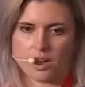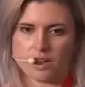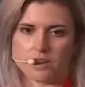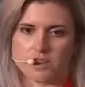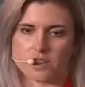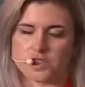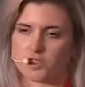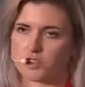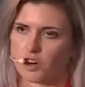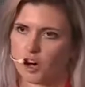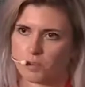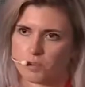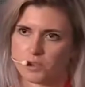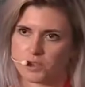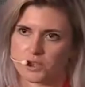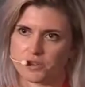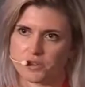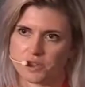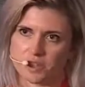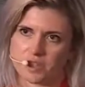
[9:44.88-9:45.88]
These are
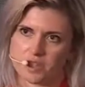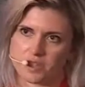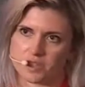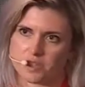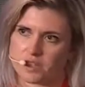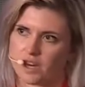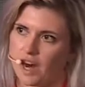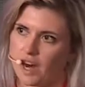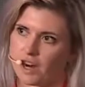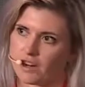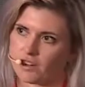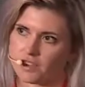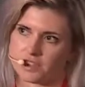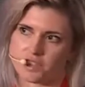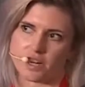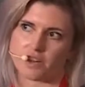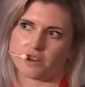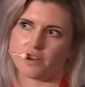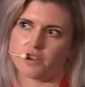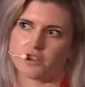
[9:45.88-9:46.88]
opportunities to hack our
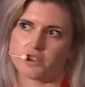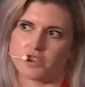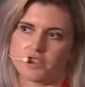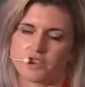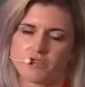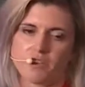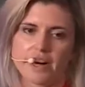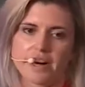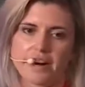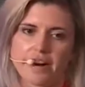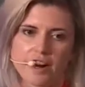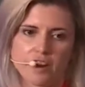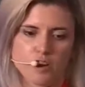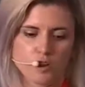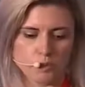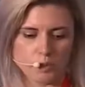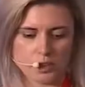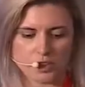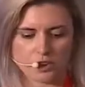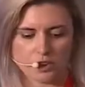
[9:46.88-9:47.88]
technology right
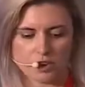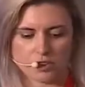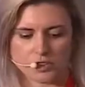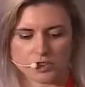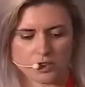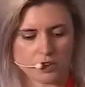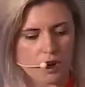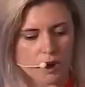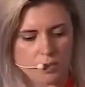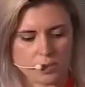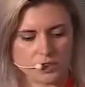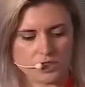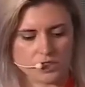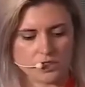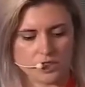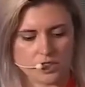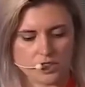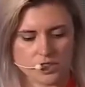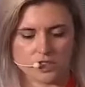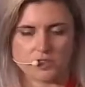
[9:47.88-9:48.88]
now, but they're also
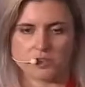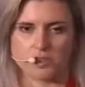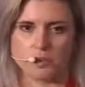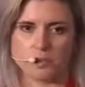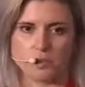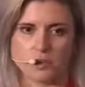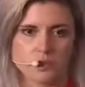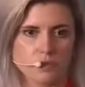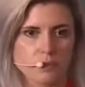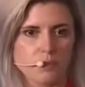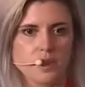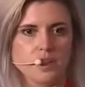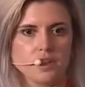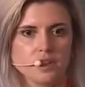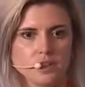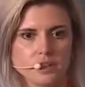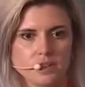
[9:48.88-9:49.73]
opportunities for improvement.